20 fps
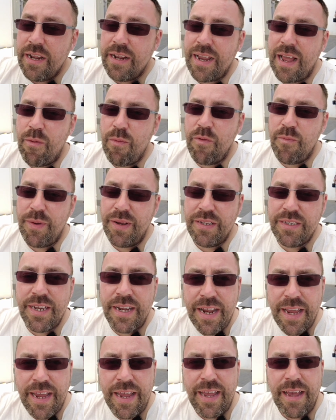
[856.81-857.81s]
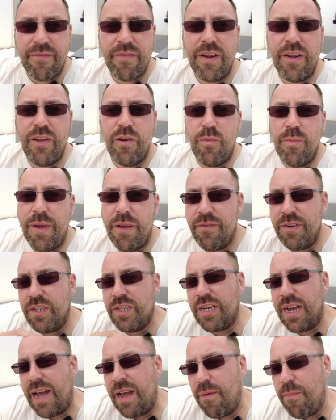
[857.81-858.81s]
Now we've been sitting here having a little bit of a
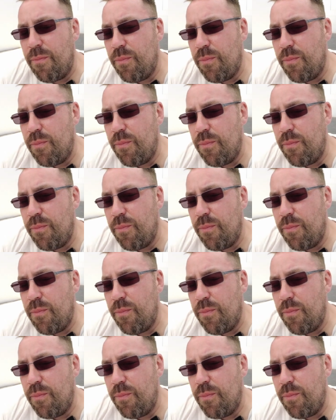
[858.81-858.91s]
chat,